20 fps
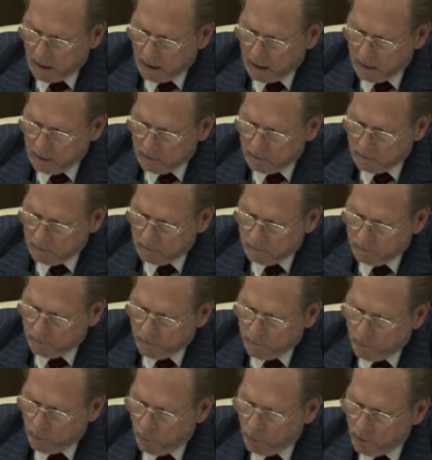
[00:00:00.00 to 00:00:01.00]
And
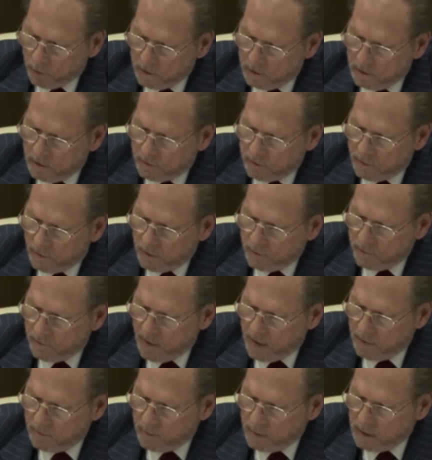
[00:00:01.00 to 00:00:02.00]
where did the
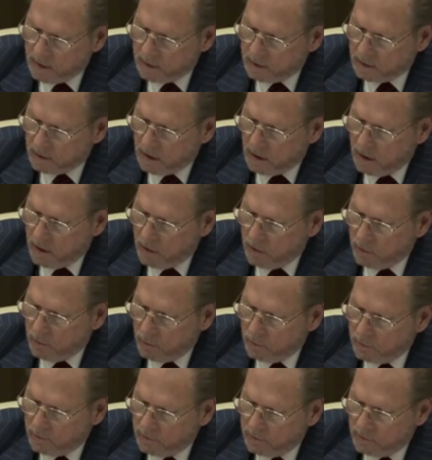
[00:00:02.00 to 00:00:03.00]
35 million go?
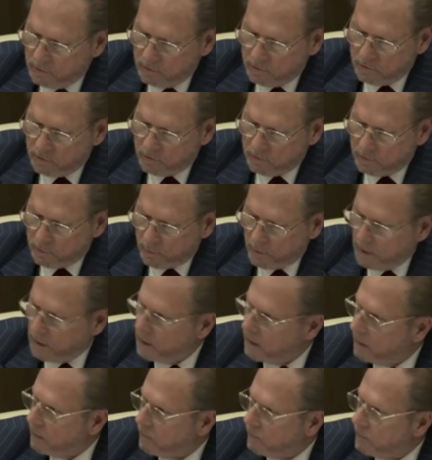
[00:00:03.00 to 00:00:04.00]
Was it just spread
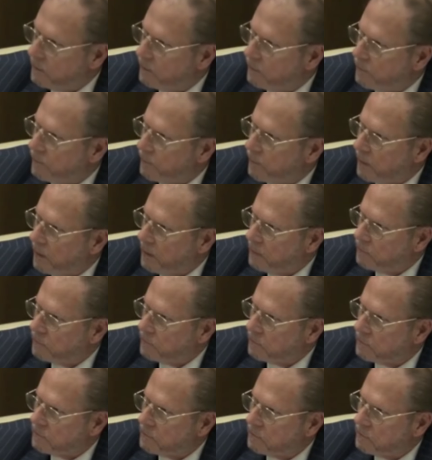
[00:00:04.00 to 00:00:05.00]
on other
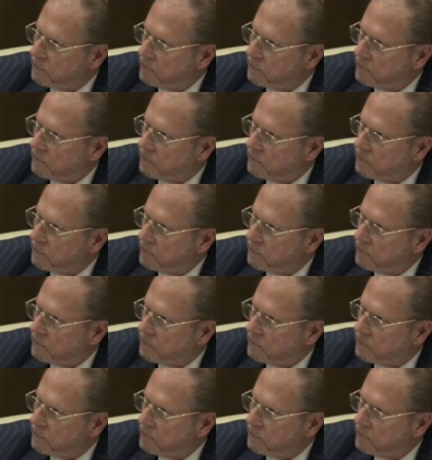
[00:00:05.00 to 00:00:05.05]
projects?